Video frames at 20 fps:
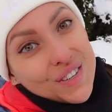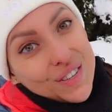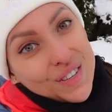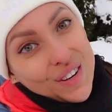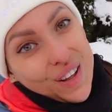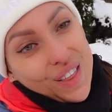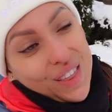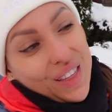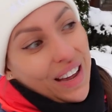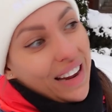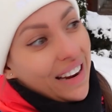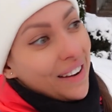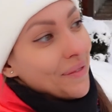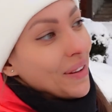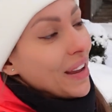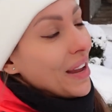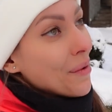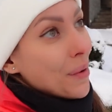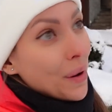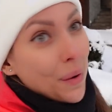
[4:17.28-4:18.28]
especially
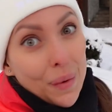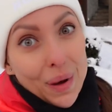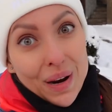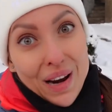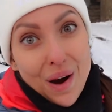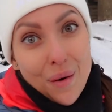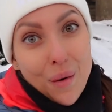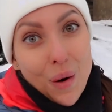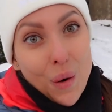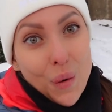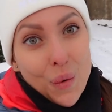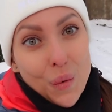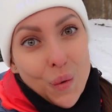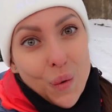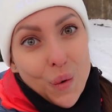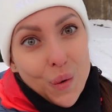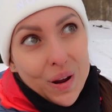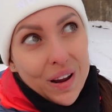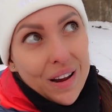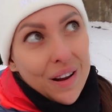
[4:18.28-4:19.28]
in Norway or
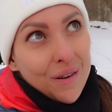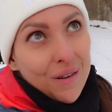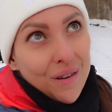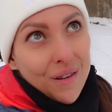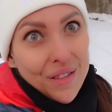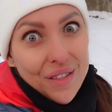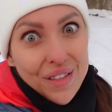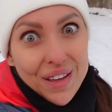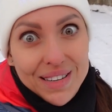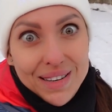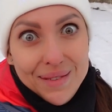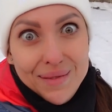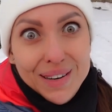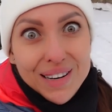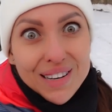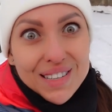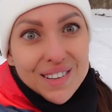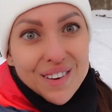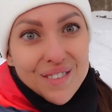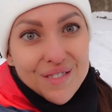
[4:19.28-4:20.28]
anywhere in
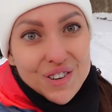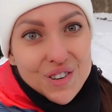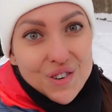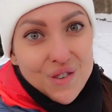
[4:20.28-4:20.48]
Scandinavia,